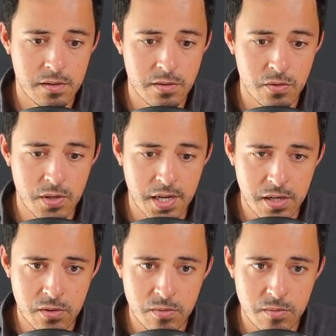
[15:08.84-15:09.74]
So
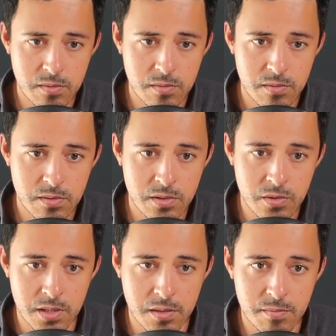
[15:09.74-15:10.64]
now,
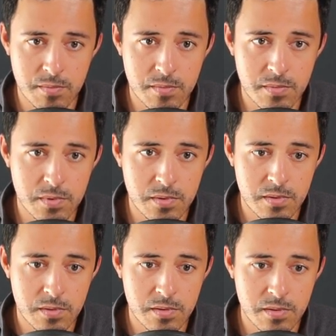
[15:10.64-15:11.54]
okay,
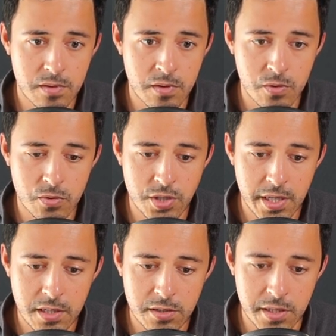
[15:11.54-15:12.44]
the whole chat
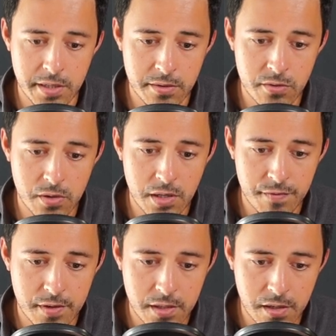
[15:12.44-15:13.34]
is here. So if
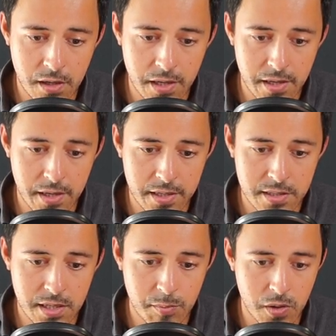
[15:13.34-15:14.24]
I click
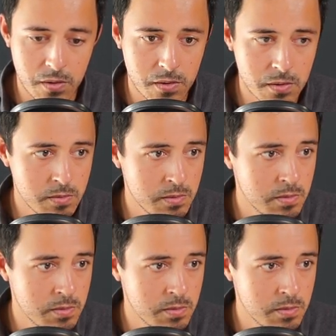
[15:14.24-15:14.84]
accept all,